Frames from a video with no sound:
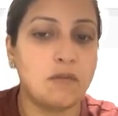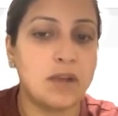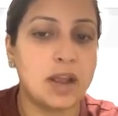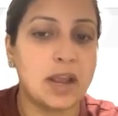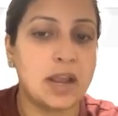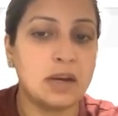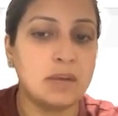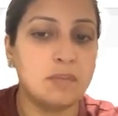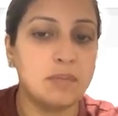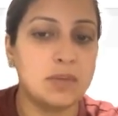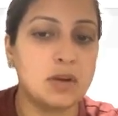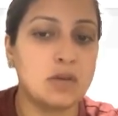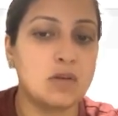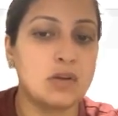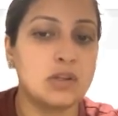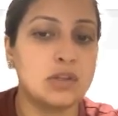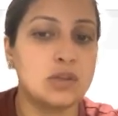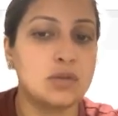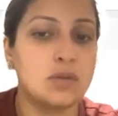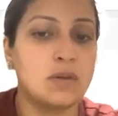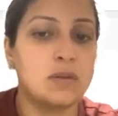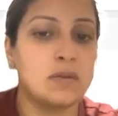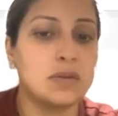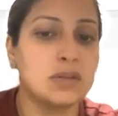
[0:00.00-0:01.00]
n because
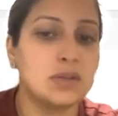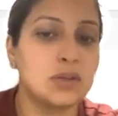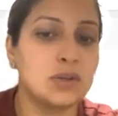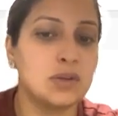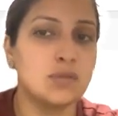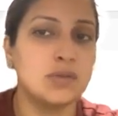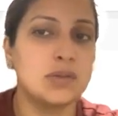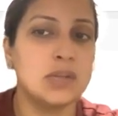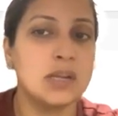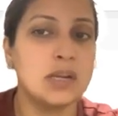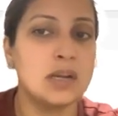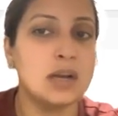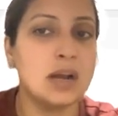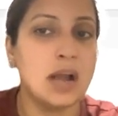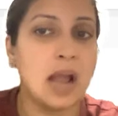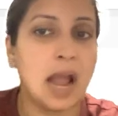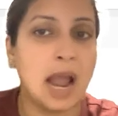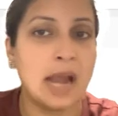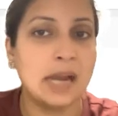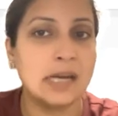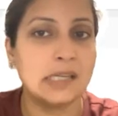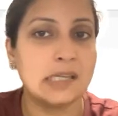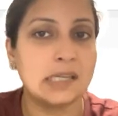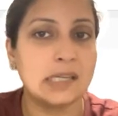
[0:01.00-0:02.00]
you're using a
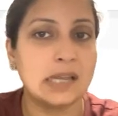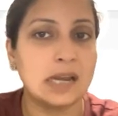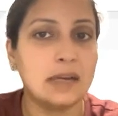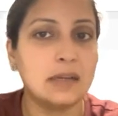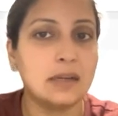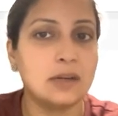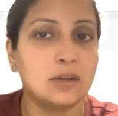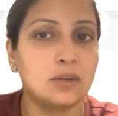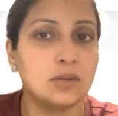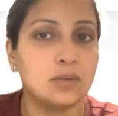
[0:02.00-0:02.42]
hash set